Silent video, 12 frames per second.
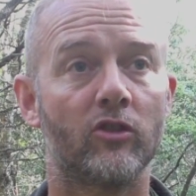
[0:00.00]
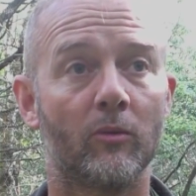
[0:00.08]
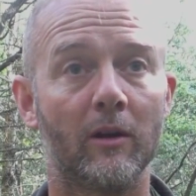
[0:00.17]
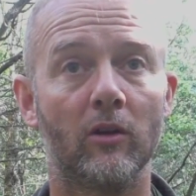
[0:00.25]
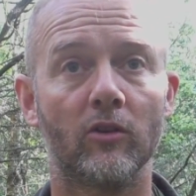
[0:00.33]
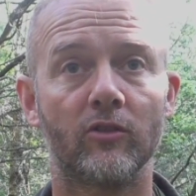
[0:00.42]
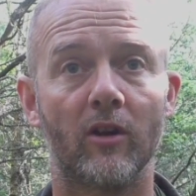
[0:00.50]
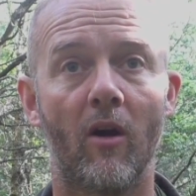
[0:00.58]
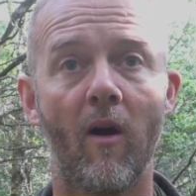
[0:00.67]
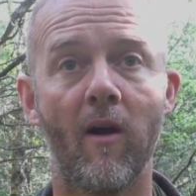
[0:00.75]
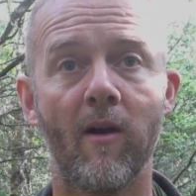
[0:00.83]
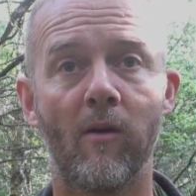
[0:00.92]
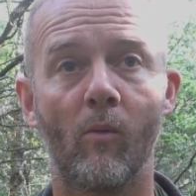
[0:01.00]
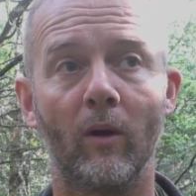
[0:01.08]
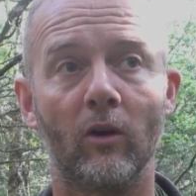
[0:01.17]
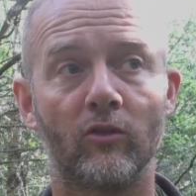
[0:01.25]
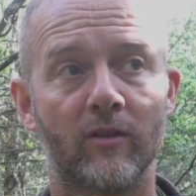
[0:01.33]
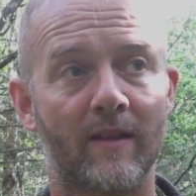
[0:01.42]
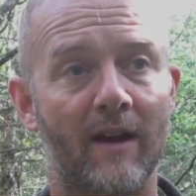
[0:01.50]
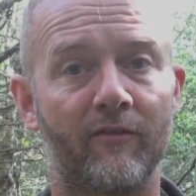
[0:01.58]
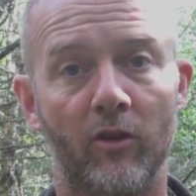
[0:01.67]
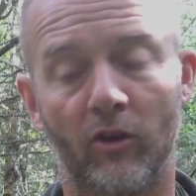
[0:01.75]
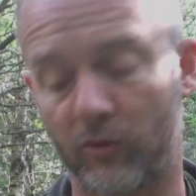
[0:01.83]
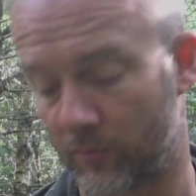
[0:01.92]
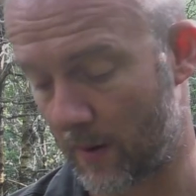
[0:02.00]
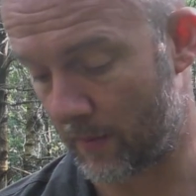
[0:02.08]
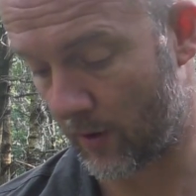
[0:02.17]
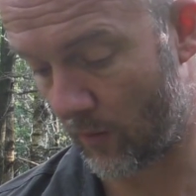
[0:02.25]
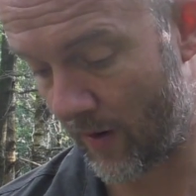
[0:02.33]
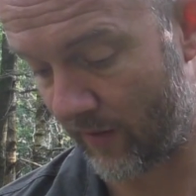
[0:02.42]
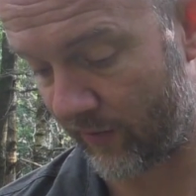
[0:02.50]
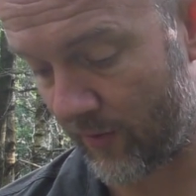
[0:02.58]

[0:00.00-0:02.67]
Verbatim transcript: So we looked at we looked at that for those people that weren't